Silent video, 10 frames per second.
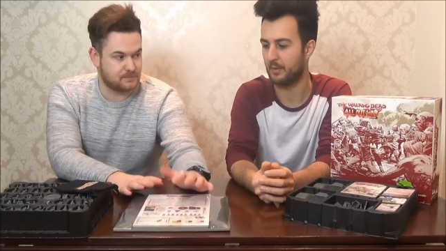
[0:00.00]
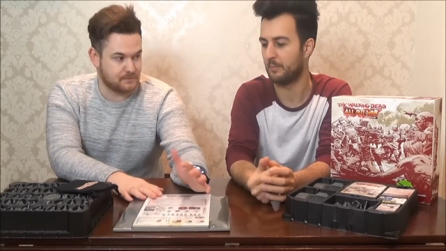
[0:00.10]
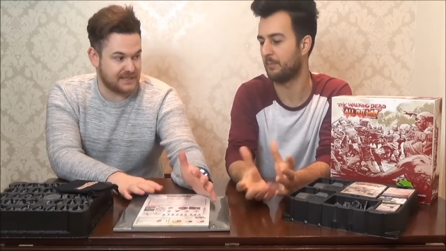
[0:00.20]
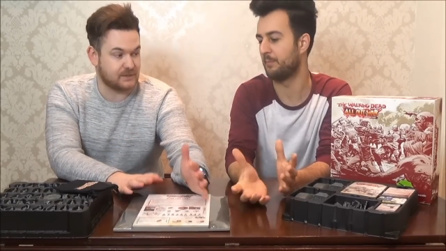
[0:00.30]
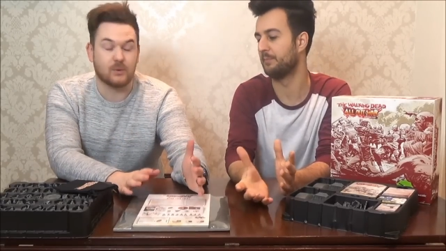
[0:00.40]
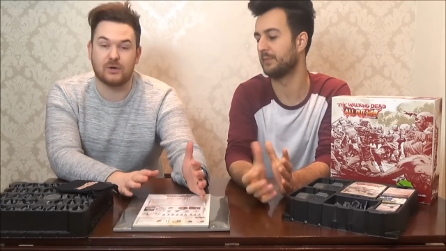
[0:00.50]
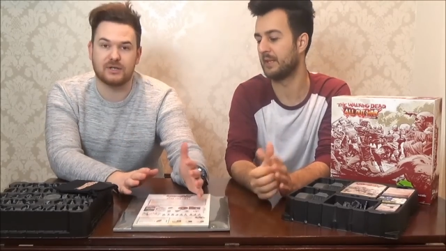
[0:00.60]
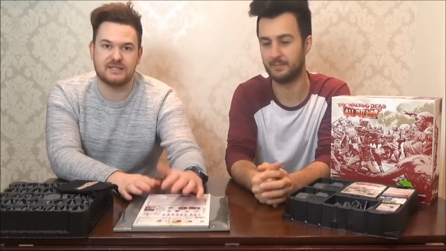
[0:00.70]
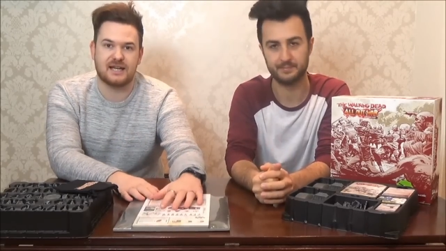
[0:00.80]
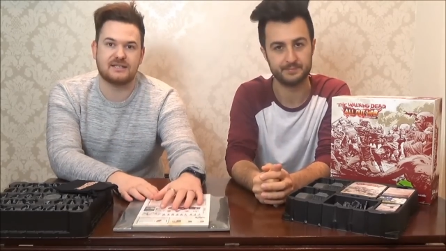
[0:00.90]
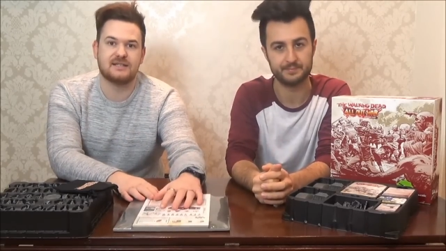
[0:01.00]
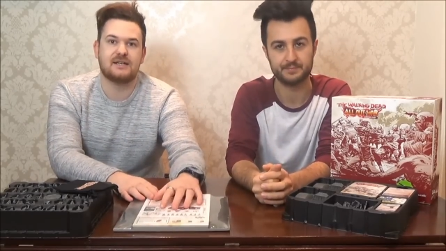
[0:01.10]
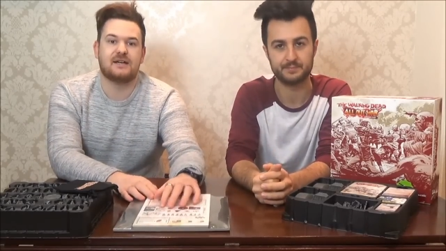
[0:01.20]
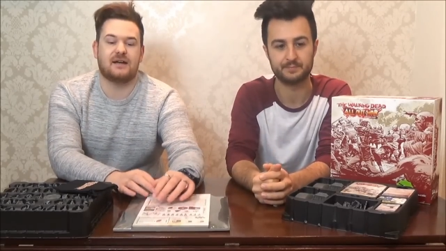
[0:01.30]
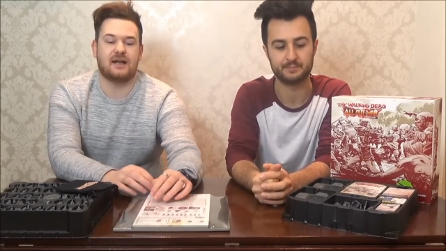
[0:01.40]
Speaker 1: made The Walking yep.
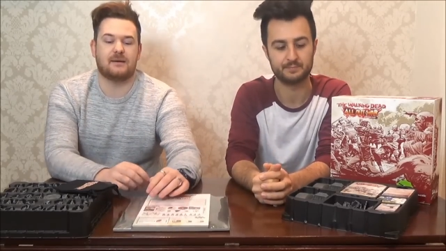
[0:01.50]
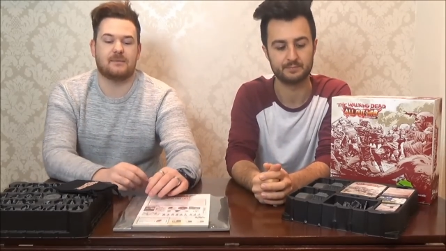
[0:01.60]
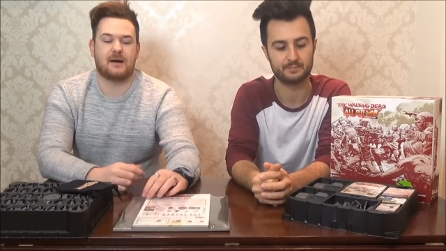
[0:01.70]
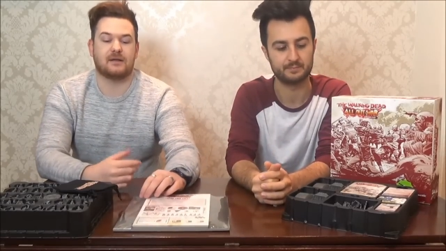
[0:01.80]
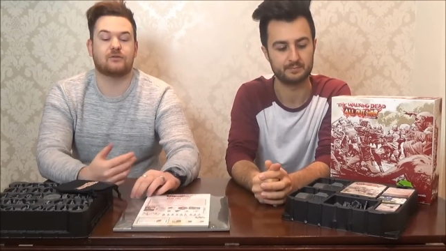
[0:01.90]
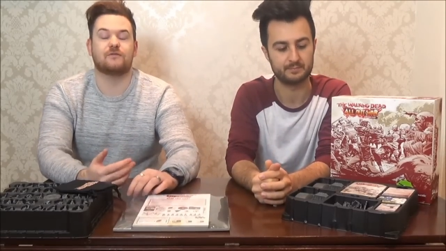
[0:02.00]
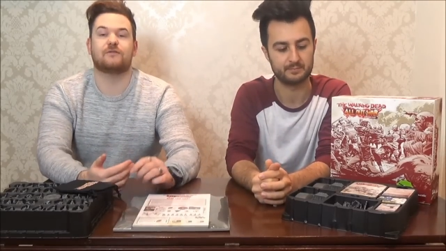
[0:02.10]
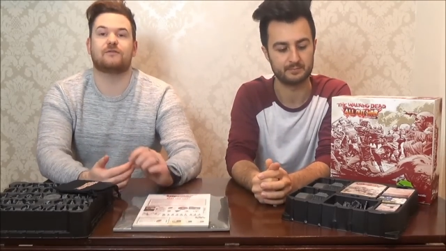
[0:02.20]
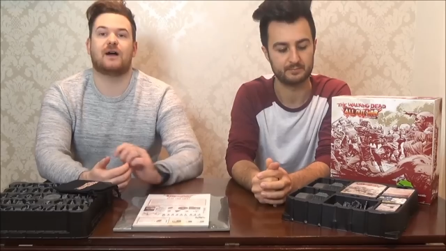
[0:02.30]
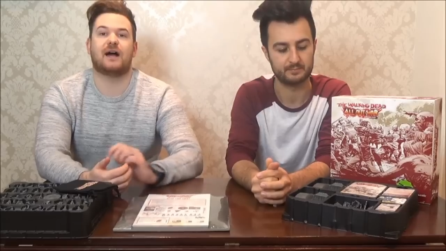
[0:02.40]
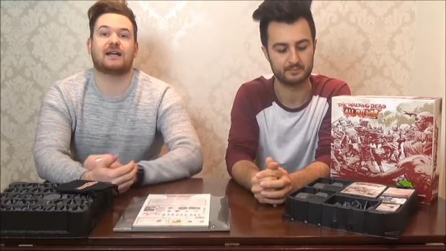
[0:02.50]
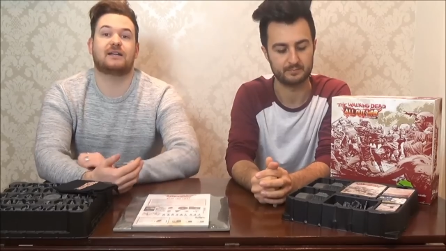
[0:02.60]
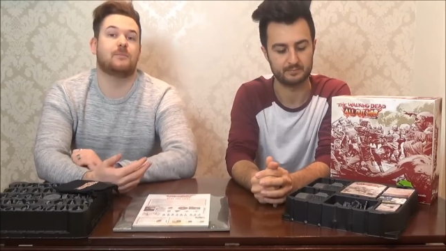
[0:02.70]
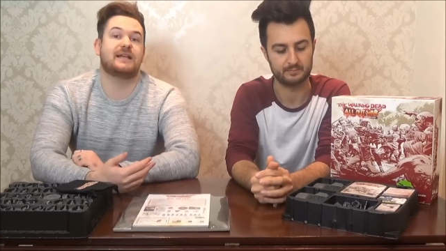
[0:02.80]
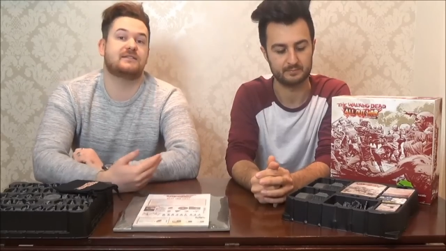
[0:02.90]
Dead, um, are looking at
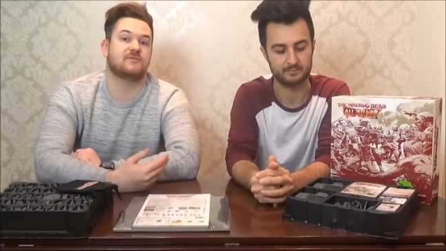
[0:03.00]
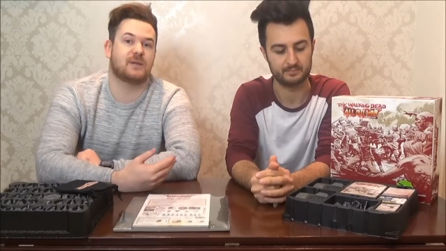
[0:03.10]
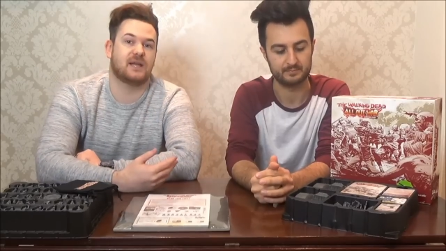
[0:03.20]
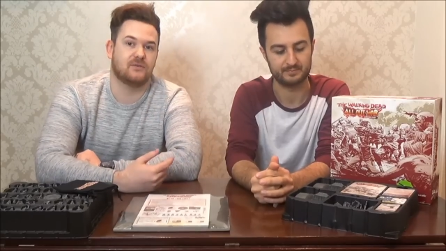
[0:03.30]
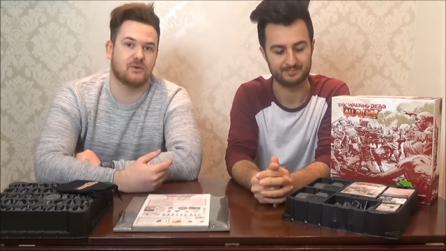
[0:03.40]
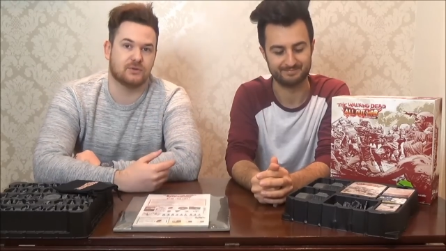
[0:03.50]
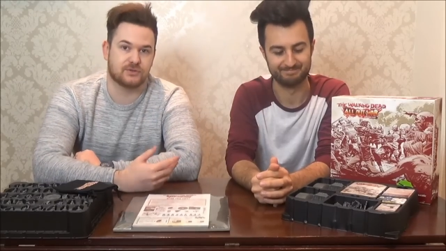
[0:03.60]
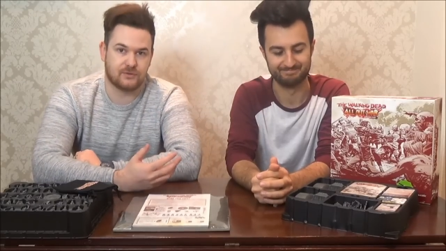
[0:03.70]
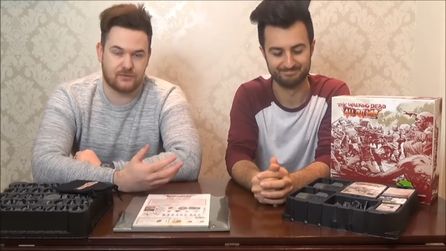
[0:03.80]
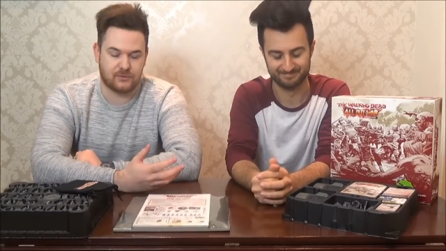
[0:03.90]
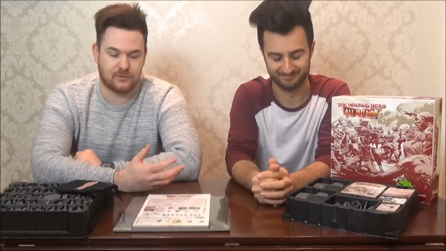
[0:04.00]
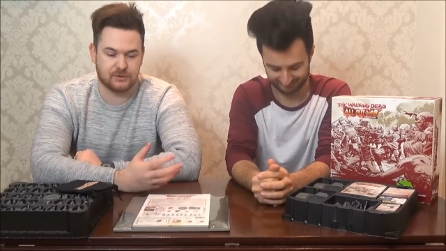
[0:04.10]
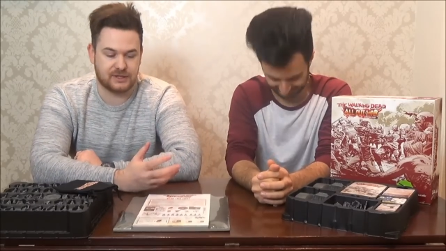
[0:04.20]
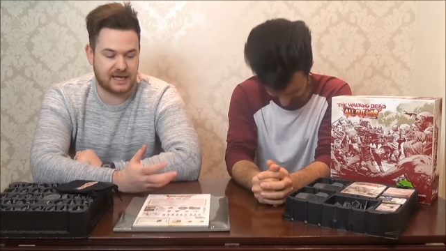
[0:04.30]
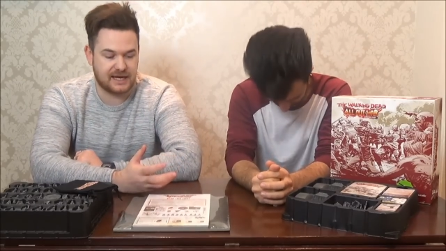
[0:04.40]
competitive play rules
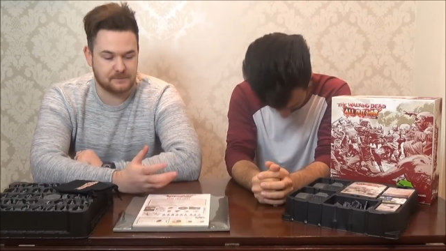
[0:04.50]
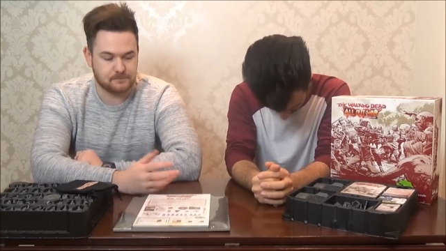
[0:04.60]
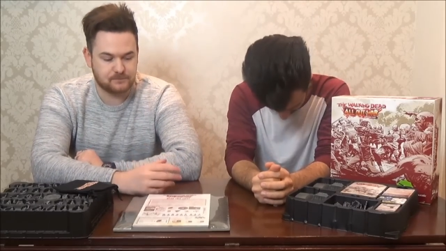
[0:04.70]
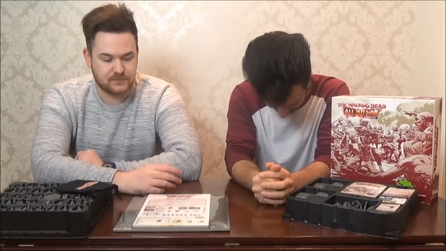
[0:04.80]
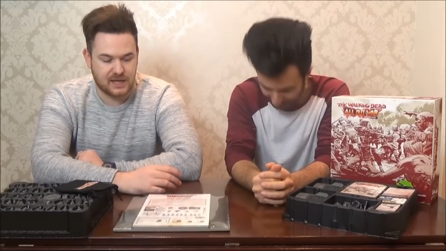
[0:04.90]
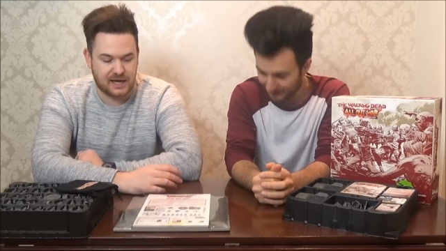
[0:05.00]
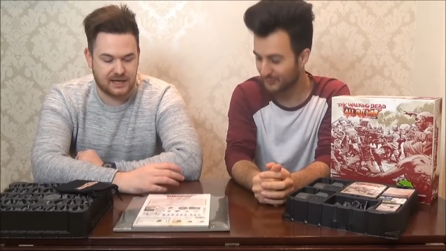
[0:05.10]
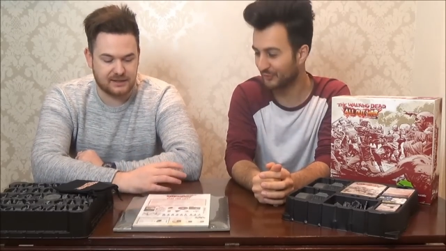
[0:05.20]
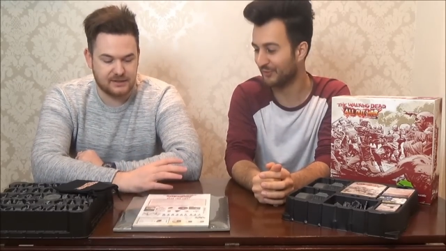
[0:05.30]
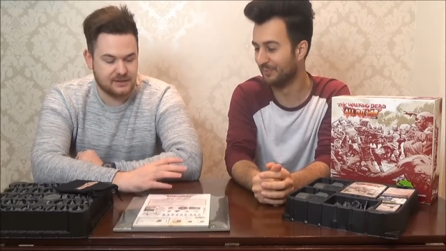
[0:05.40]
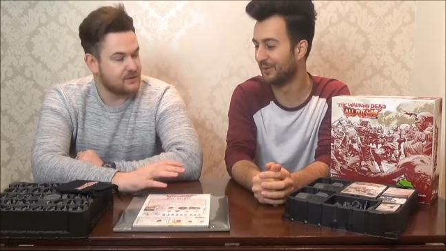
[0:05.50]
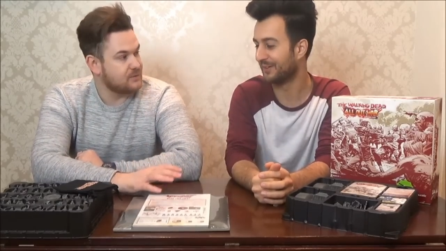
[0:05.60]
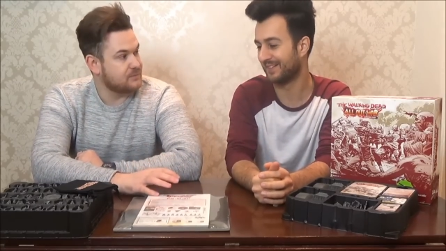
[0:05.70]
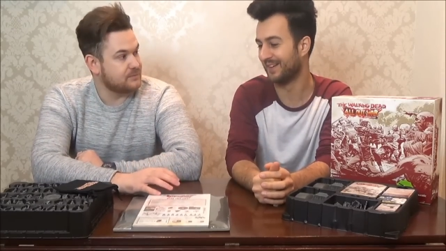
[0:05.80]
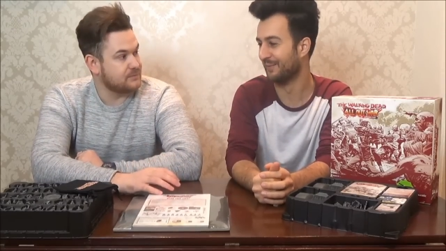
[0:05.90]
for the game. We've and just
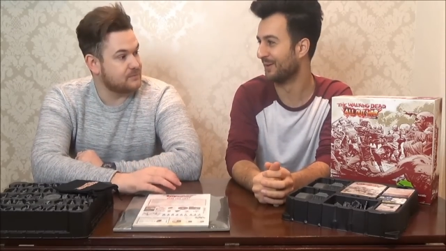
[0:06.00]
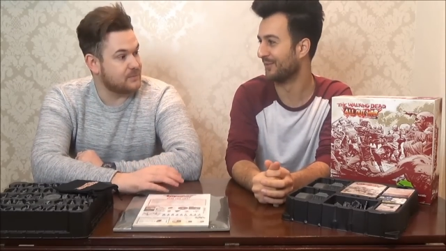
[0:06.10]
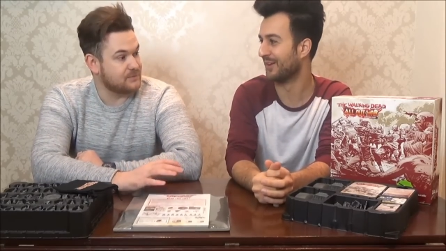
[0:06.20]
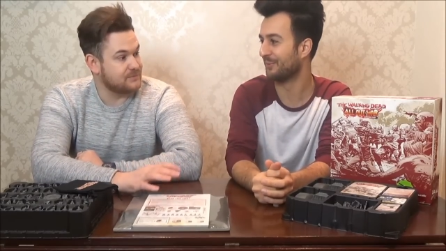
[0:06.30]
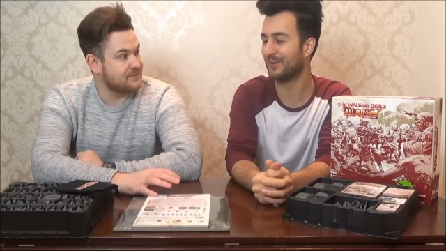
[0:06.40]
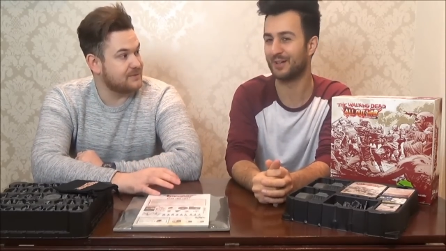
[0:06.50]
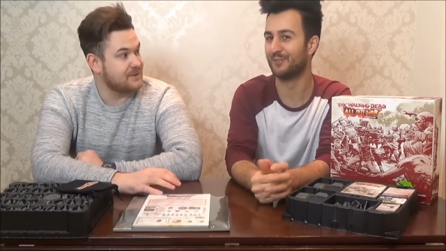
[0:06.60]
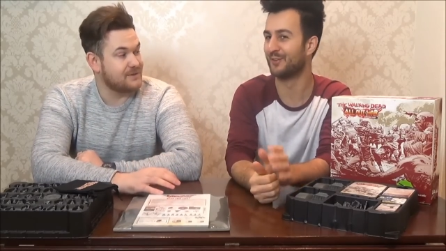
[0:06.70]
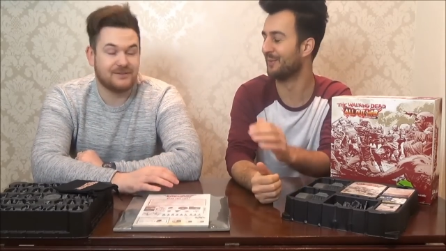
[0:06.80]
unboxed
Speaker 2: it. We've said we'll go for